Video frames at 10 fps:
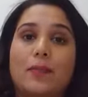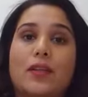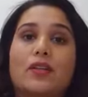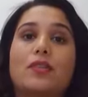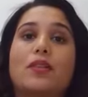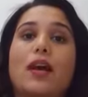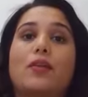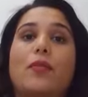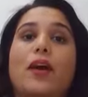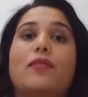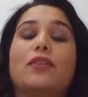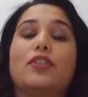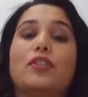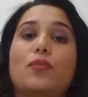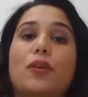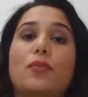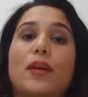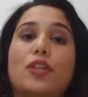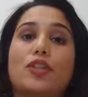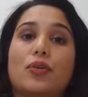So that way we just want to
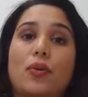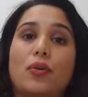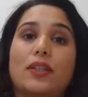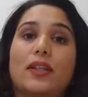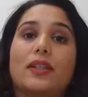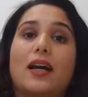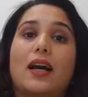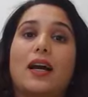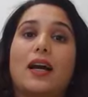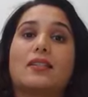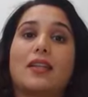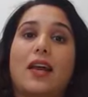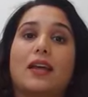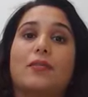make sure that they understand,